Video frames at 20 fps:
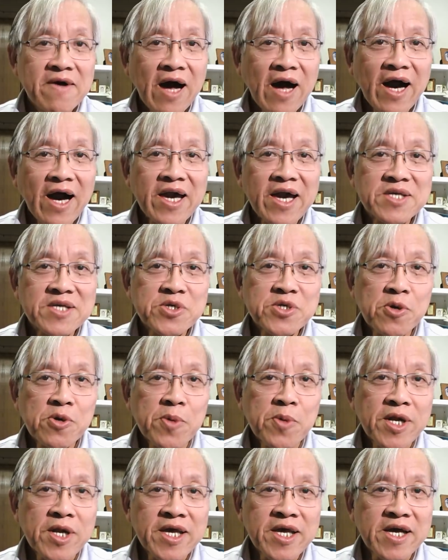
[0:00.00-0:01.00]
Hi, it's
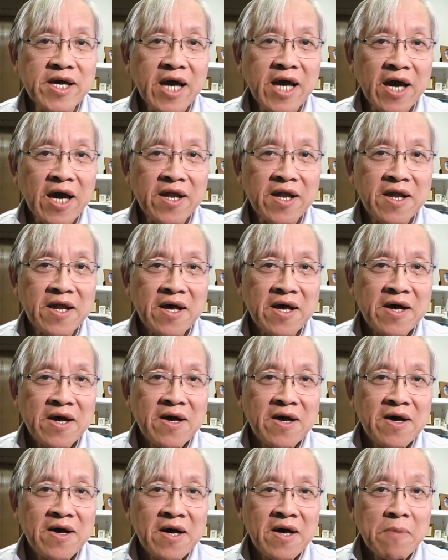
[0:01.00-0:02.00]
Herbert Lee again.
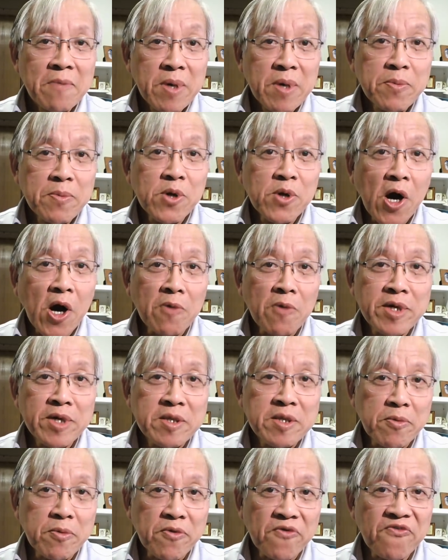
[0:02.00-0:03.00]
People call me the
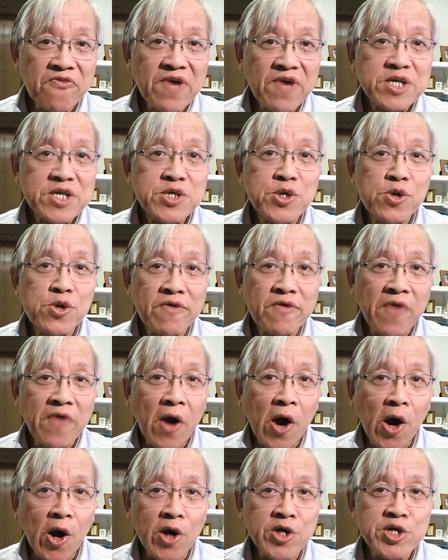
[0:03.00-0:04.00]
professor of
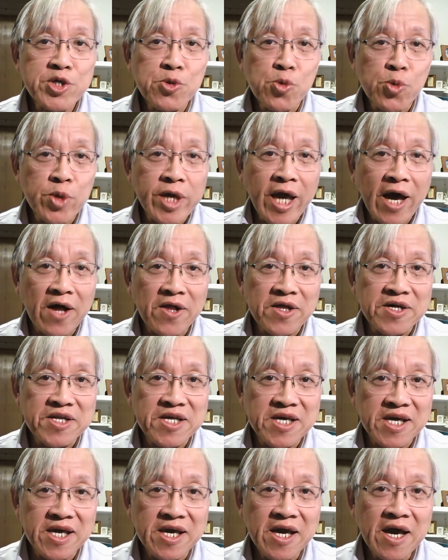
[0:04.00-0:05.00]
harsh
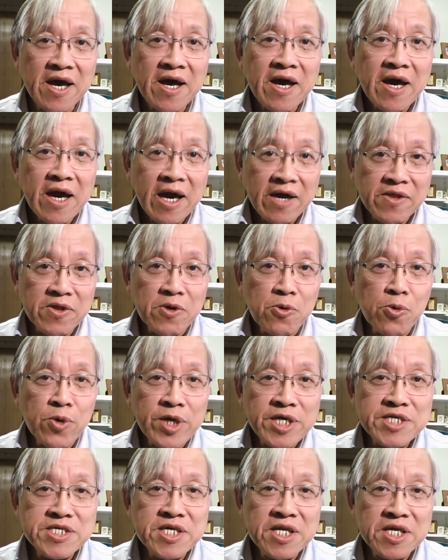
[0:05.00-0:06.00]
reality, and the
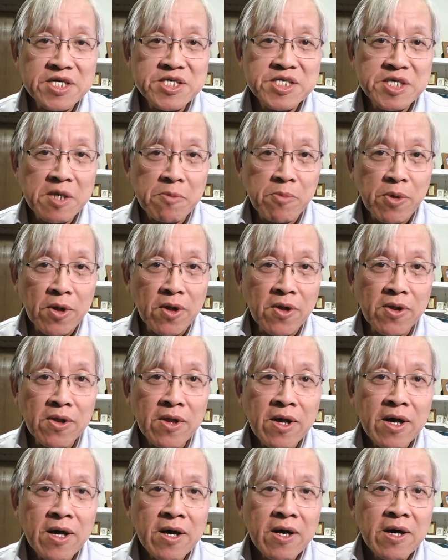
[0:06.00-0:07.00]
reason is simple.
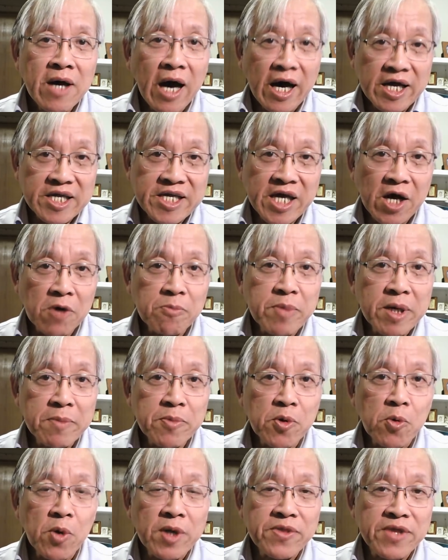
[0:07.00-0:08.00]
I tell
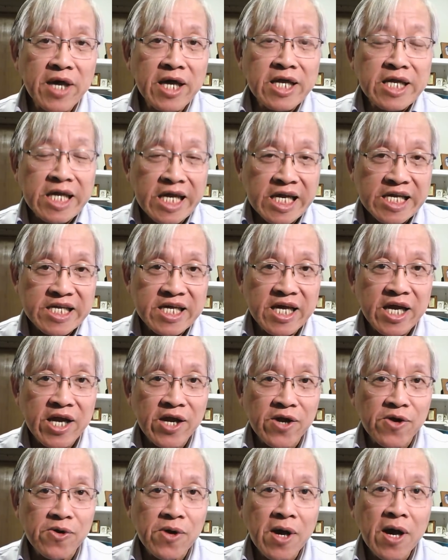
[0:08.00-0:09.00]
people what they need to
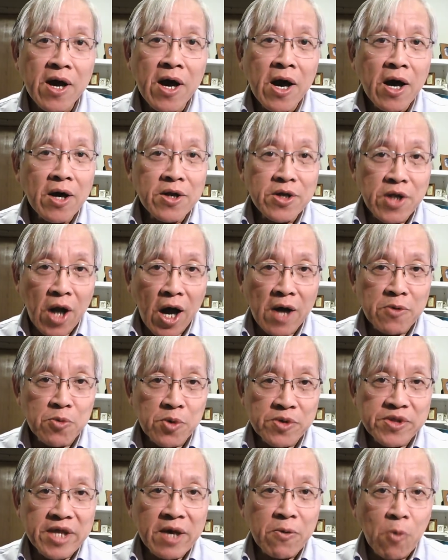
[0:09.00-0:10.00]
hear, not
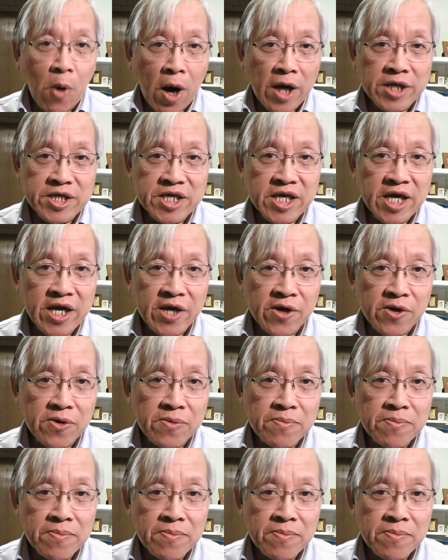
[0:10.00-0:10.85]
what they want to hear.